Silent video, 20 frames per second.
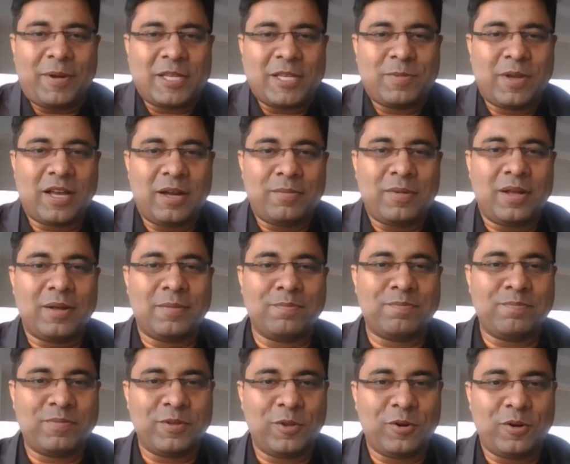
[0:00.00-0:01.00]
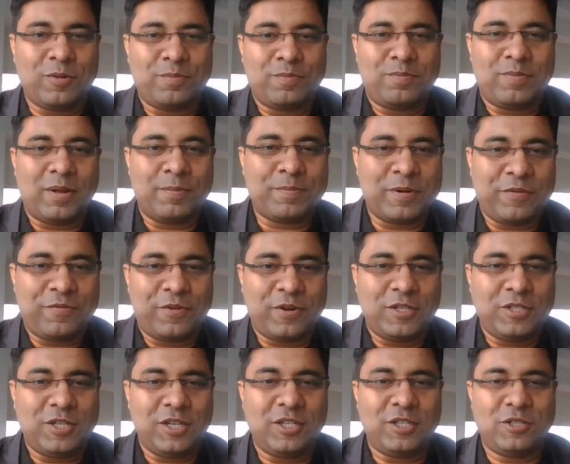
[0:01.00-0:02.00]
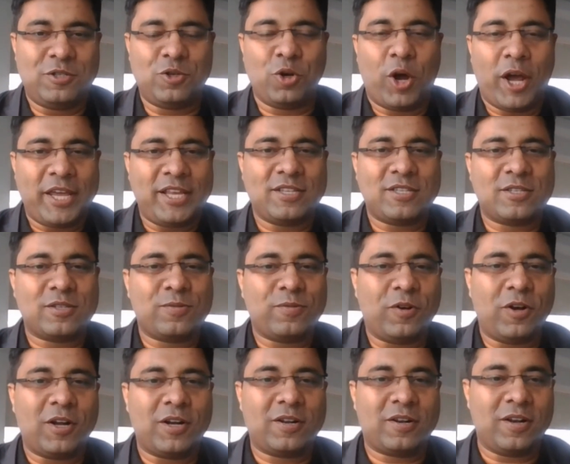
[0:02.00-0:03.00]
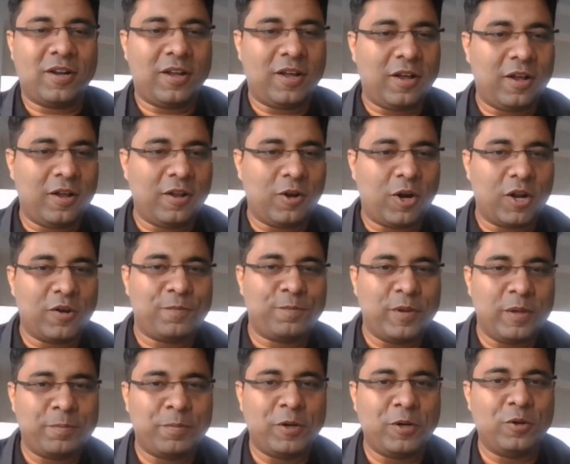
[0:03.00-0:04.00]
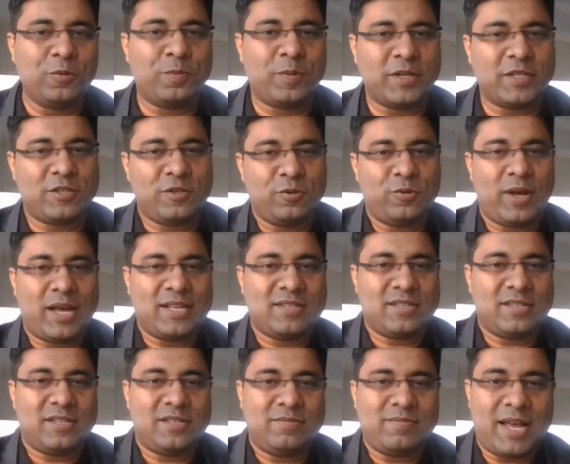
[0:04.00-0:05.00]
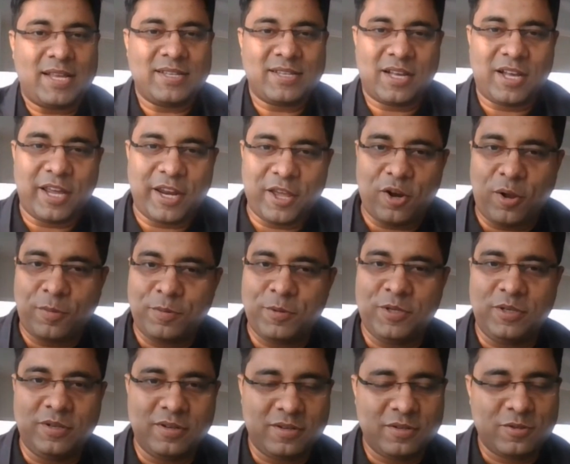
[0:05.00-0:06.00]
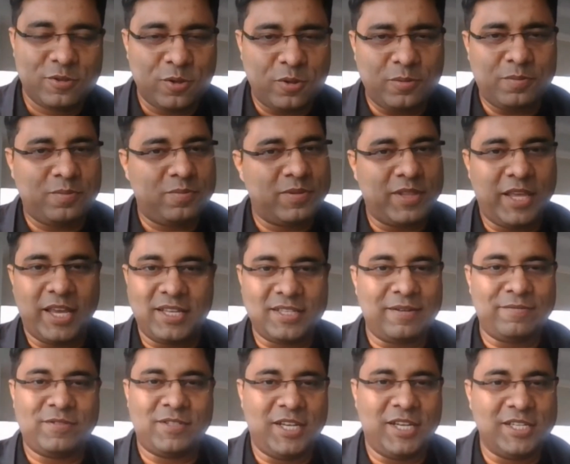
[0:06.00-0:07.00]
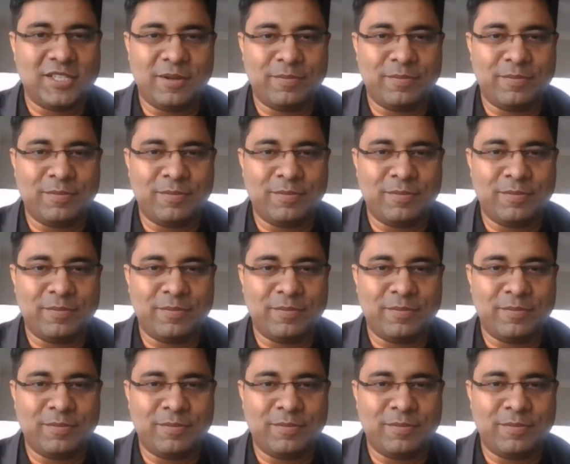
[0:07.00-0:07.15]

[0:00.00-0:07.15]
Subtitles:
has become a, you know, preferential choice for a lot of people to pursue as a career option. So things have changed.